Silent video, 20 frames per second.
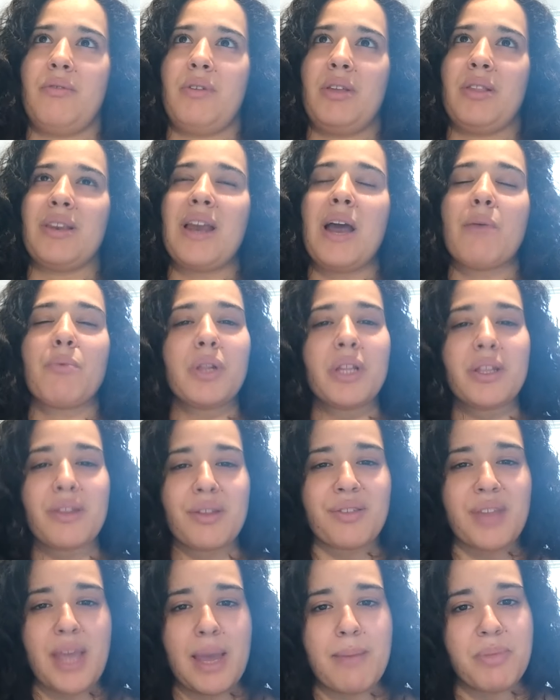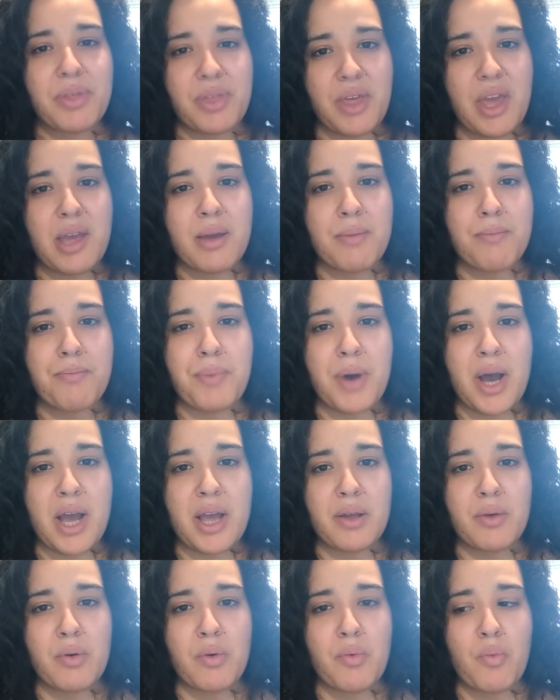it's not really the same thing,
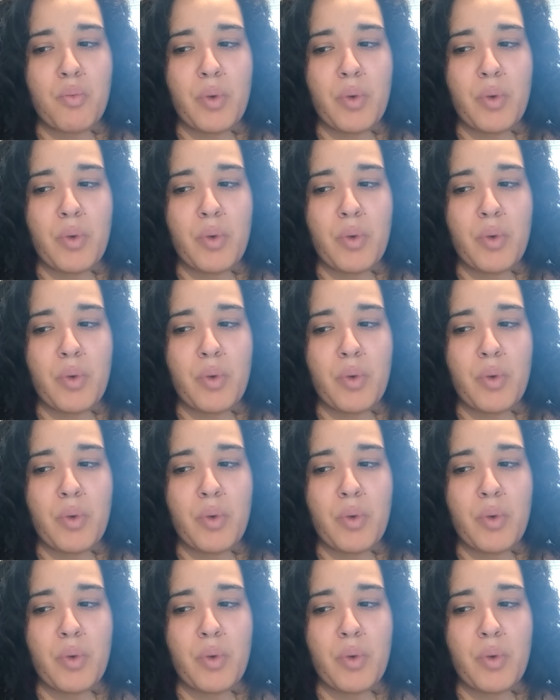but